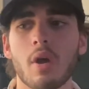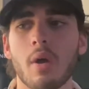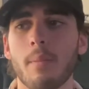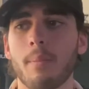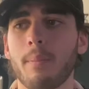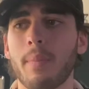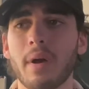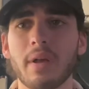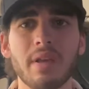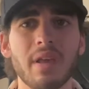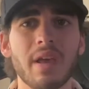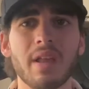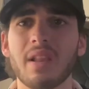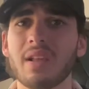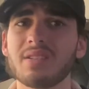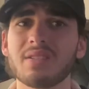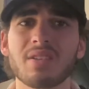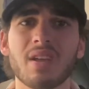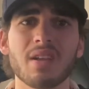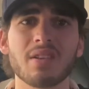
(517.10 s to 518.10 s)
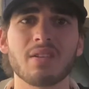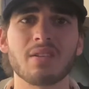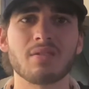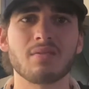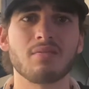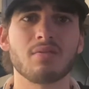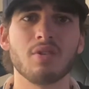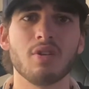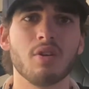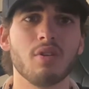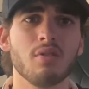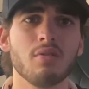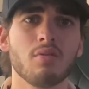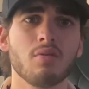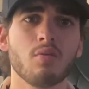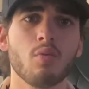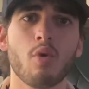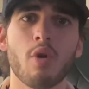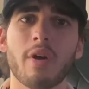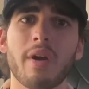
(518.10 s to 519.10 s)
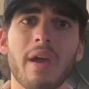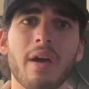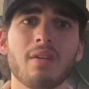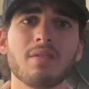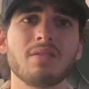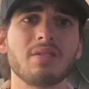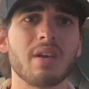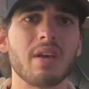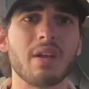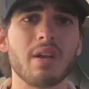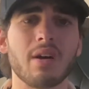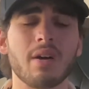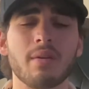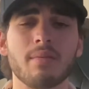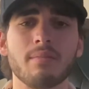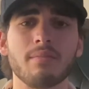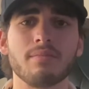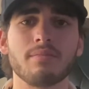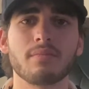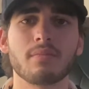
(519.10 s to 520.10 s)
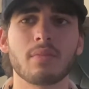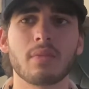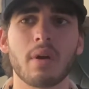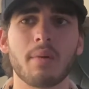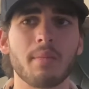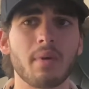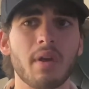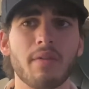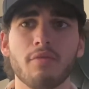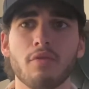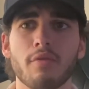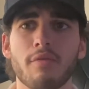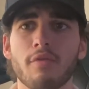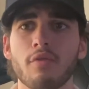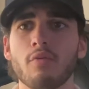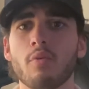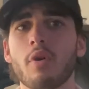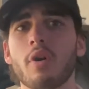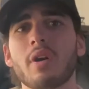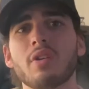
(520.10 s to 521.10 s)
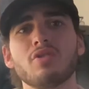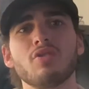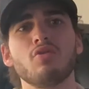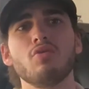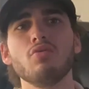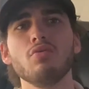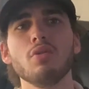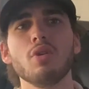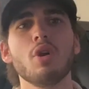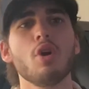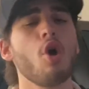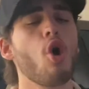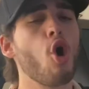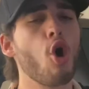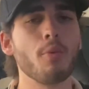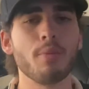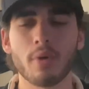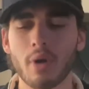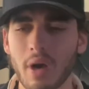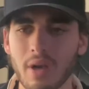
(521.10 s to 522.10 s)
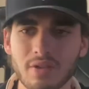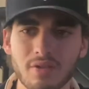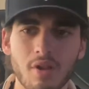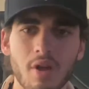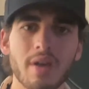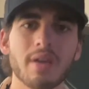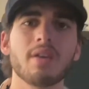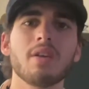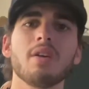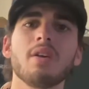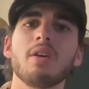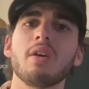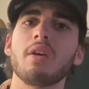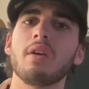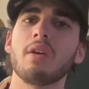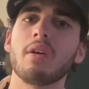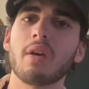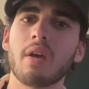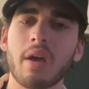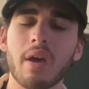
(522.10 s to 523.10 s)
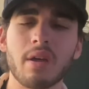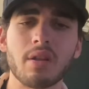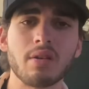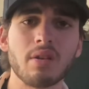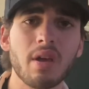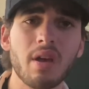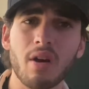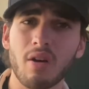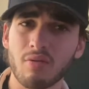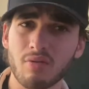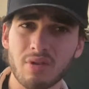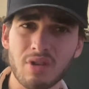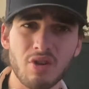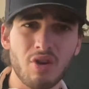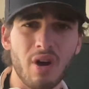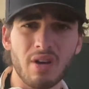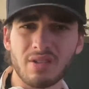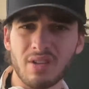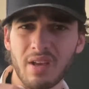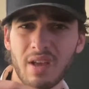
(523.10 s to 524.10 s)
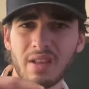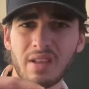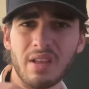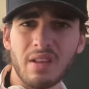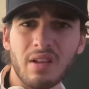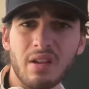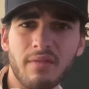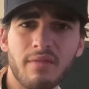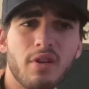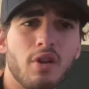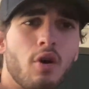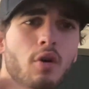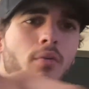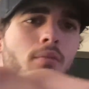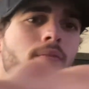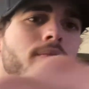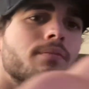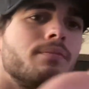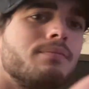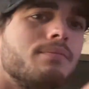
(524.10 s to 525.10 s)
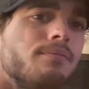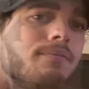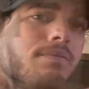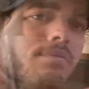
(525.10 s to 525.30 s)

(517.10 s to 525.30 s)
But yeah, let's start this, workout, and I'm gonna give you a few workouts to do. Hope you guys like it, and yeah, I'll see you guys at the end of the video. These